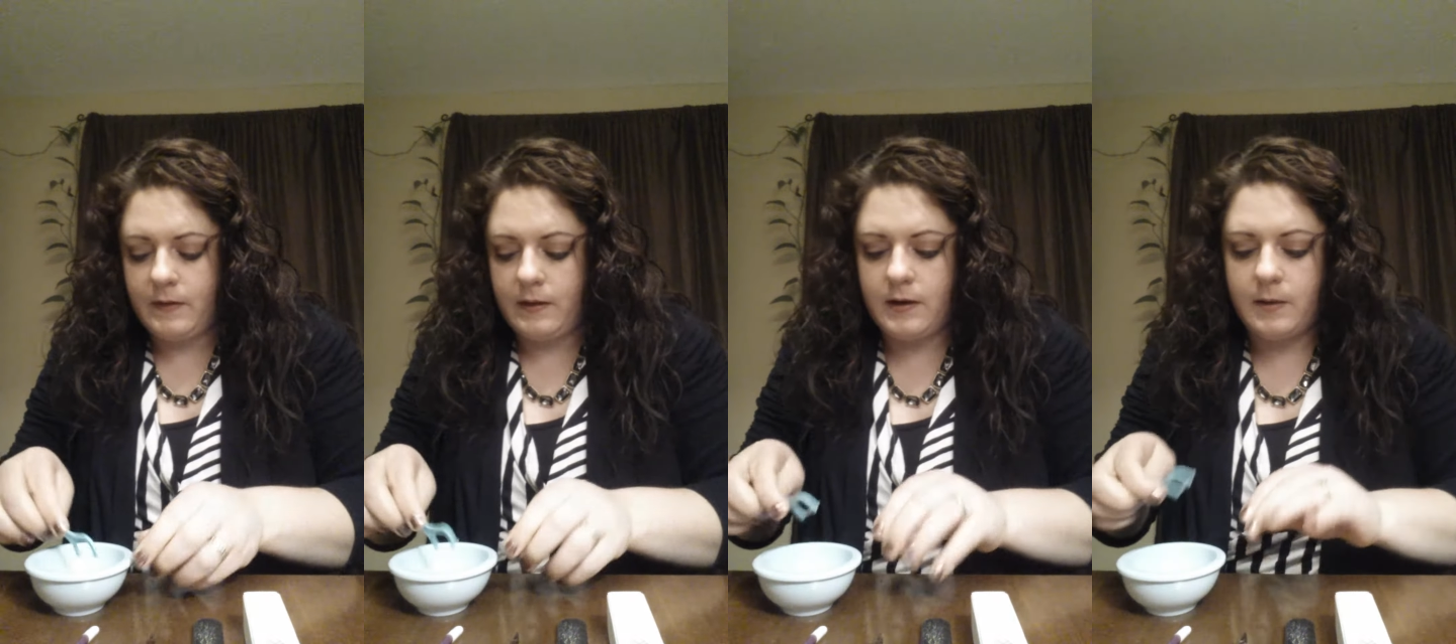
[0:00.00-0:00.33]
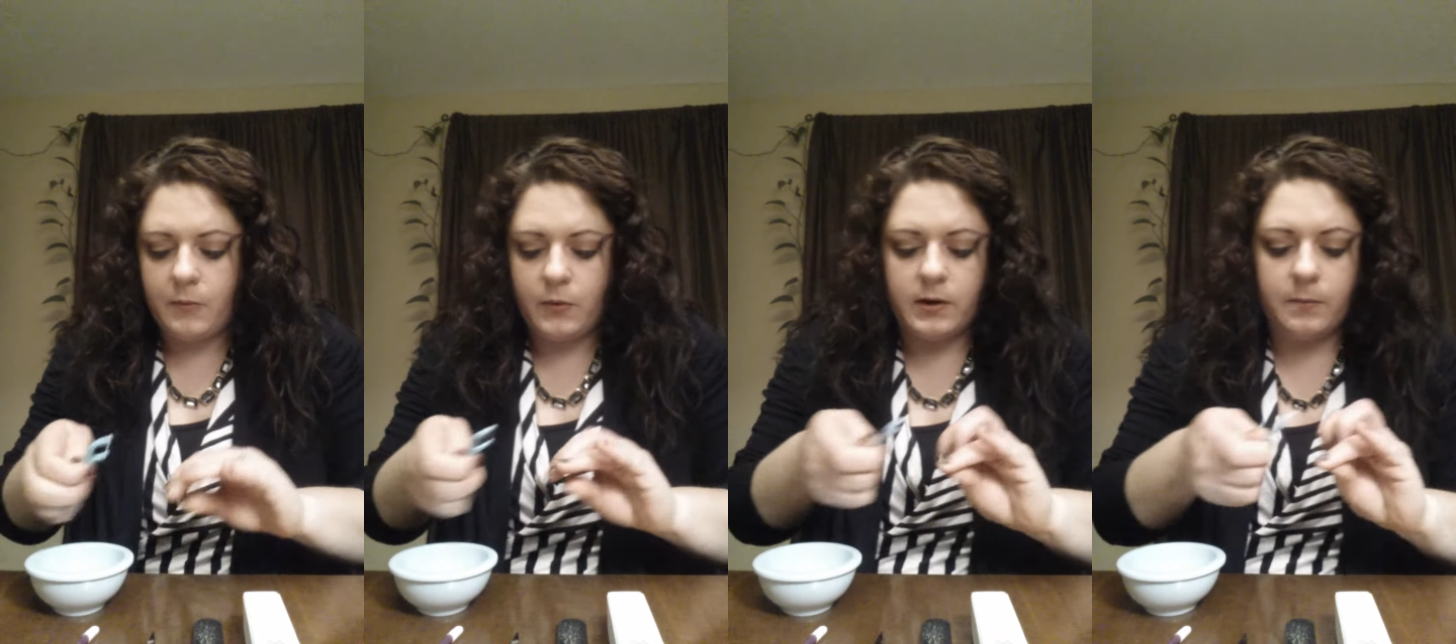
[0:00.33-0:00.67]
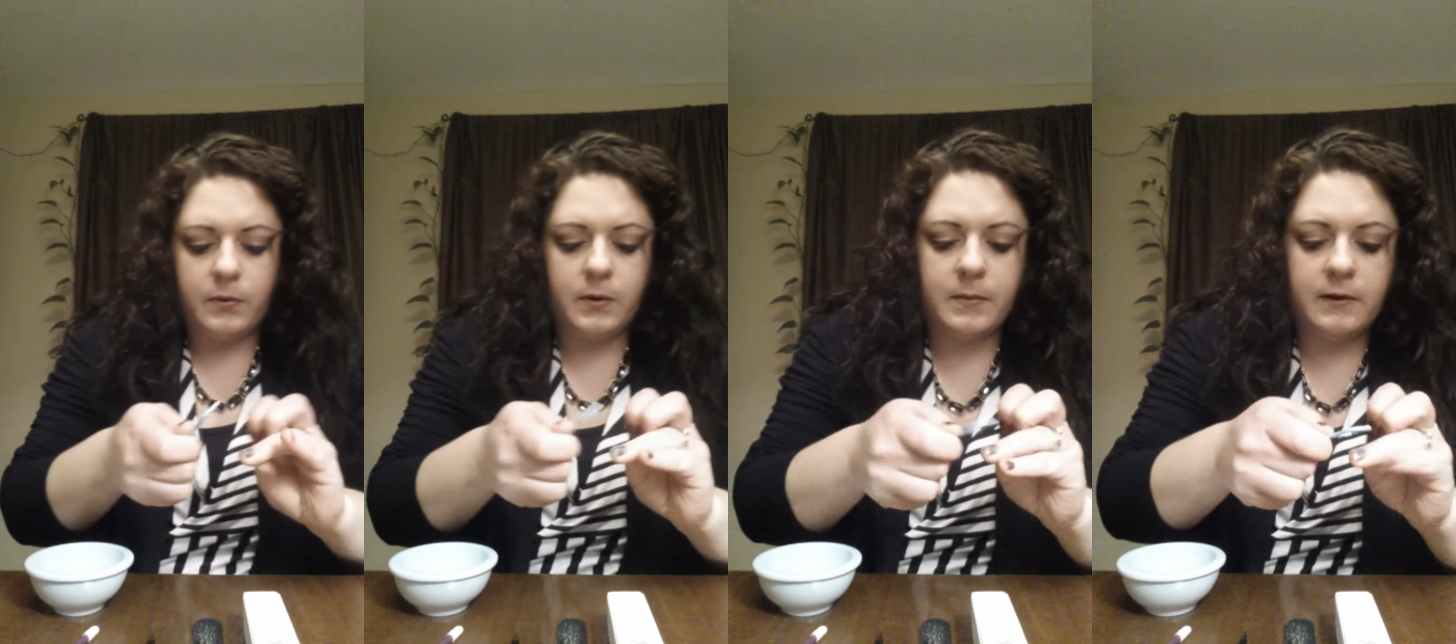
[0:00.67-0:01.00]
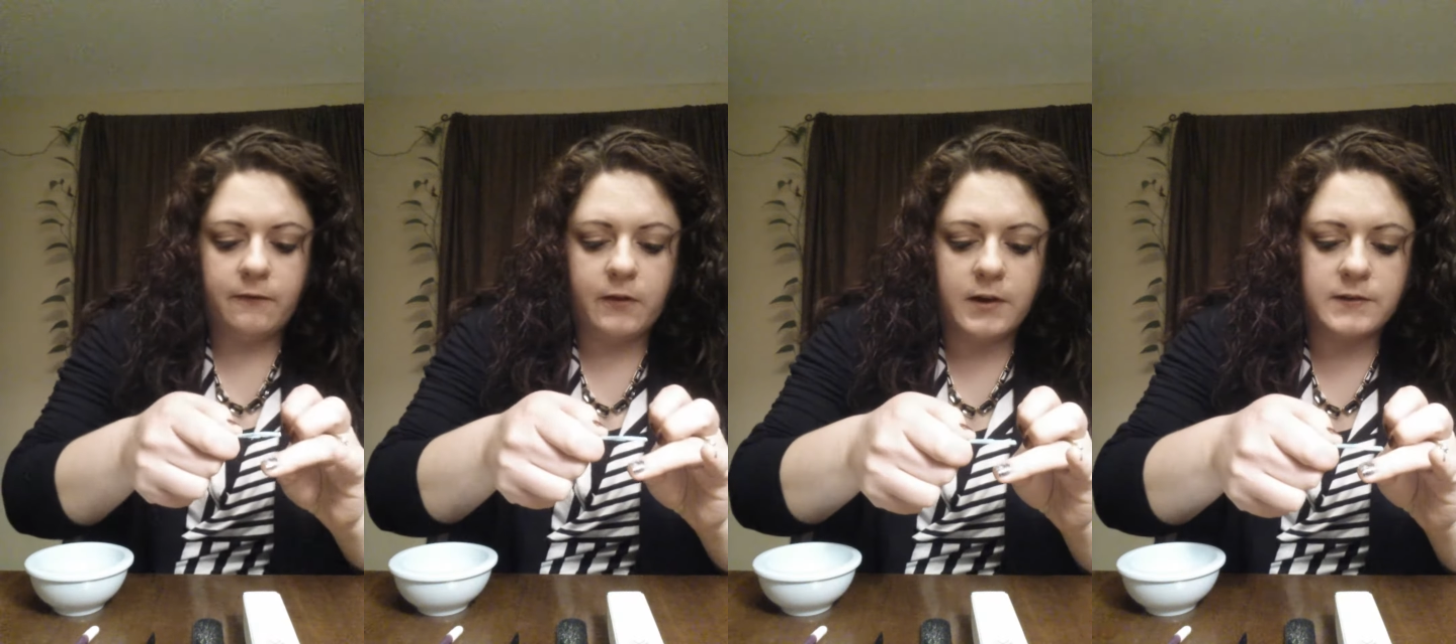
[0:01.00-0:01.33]
And I'm going to put my
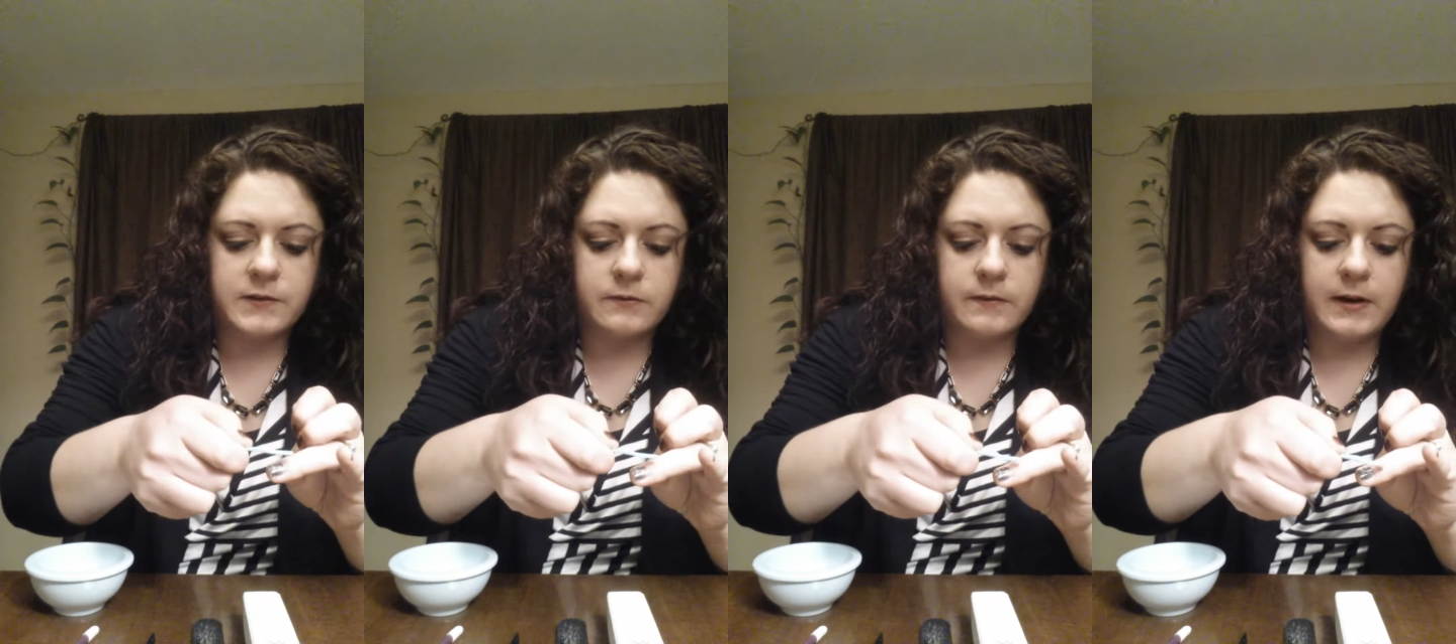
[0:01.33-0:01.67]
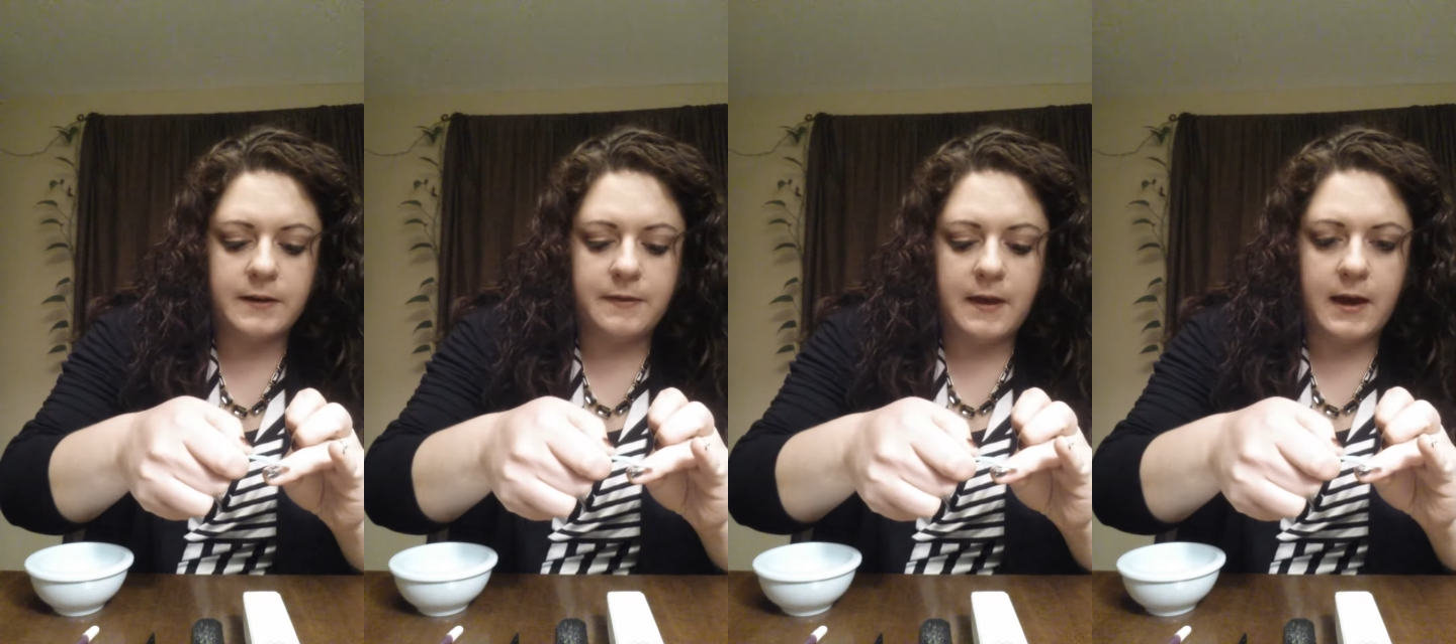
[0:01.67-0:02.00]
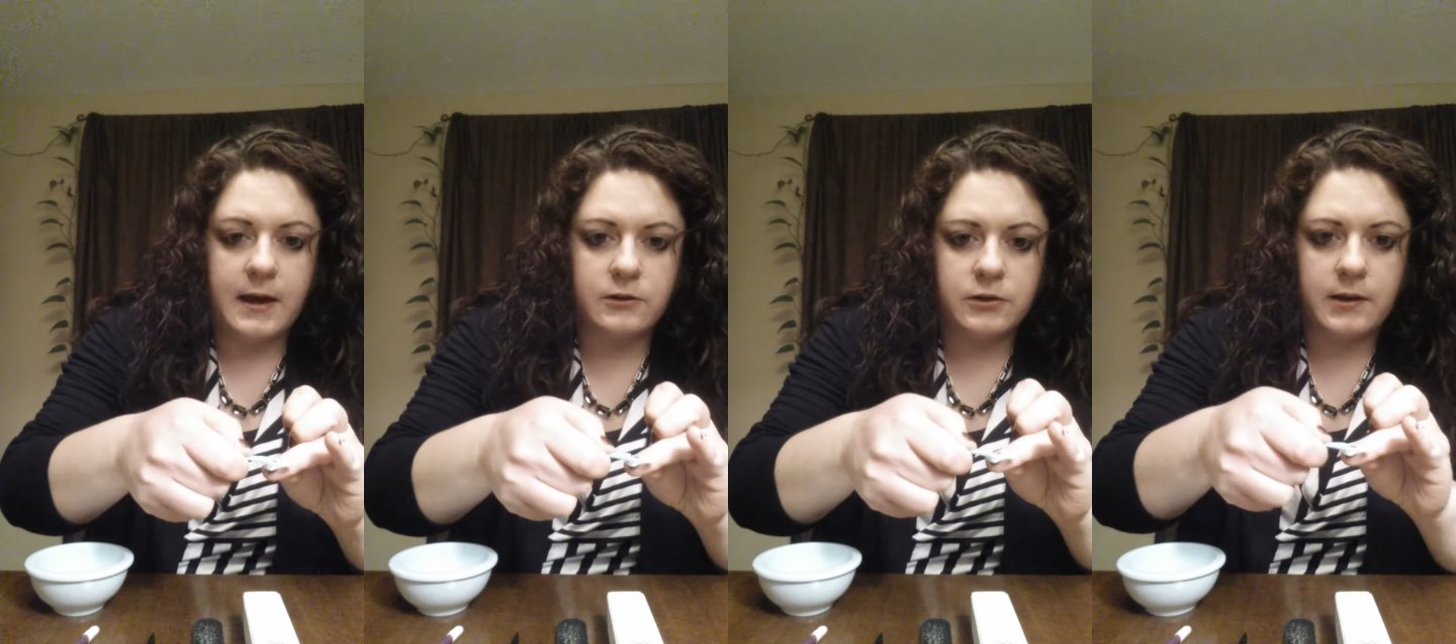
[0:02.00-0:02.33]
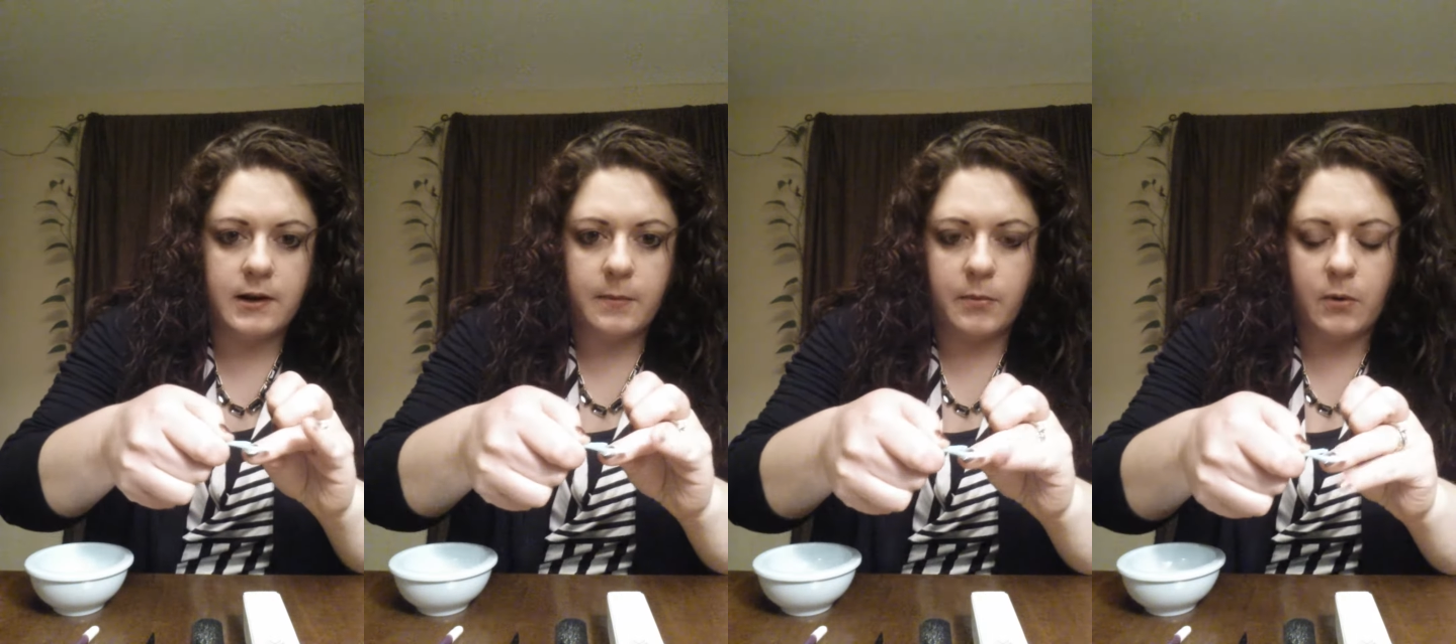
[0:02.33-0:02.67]
flosser right at that edge
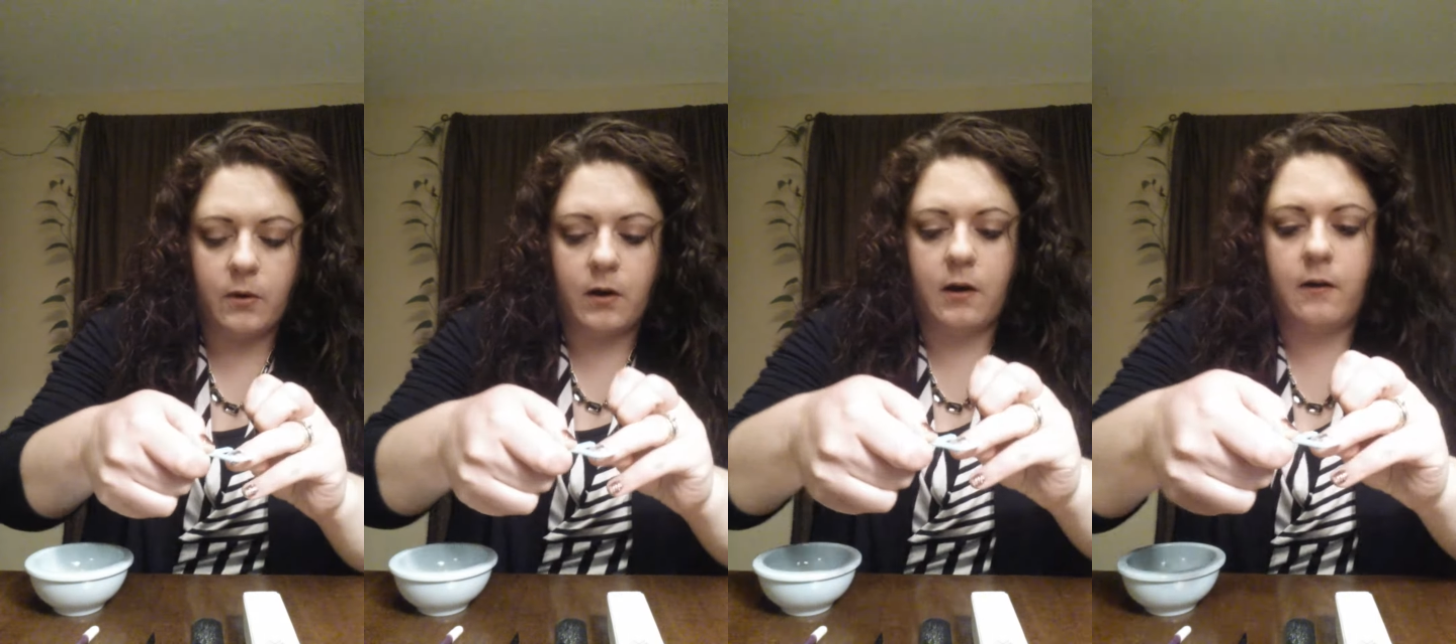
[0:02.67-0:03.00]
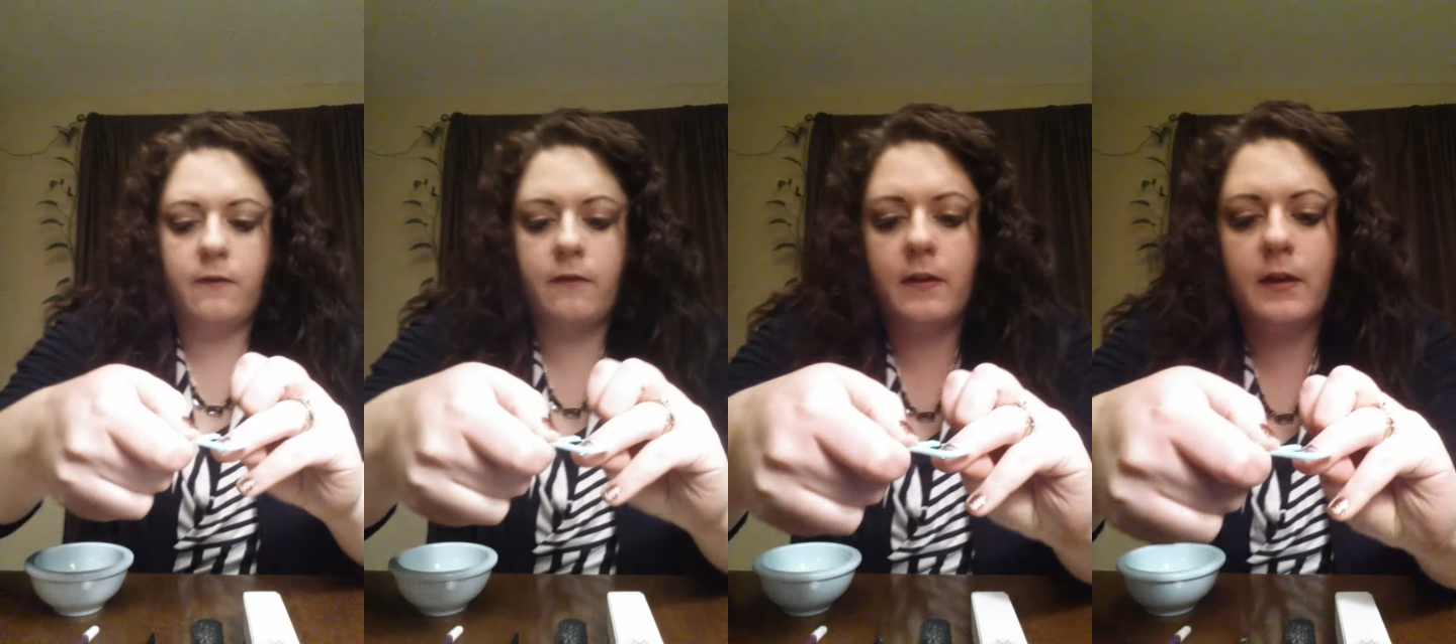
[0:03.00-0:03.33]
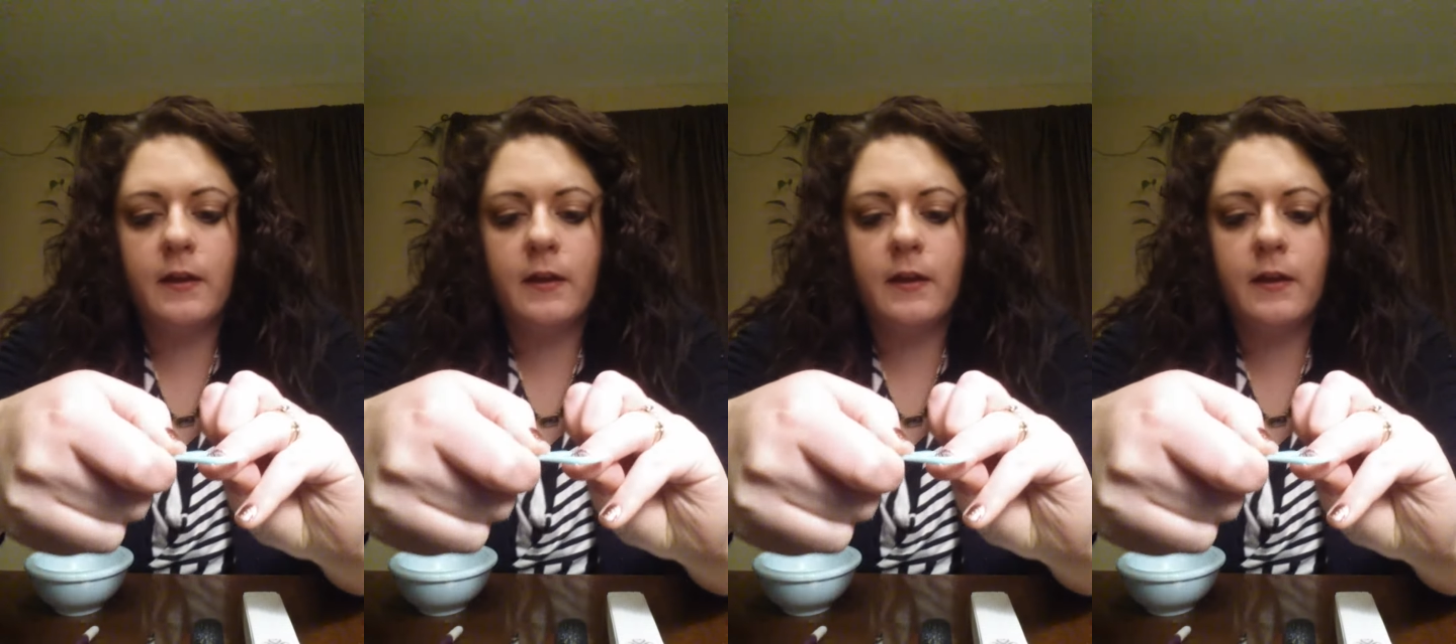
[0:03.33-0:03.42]
that I broke off.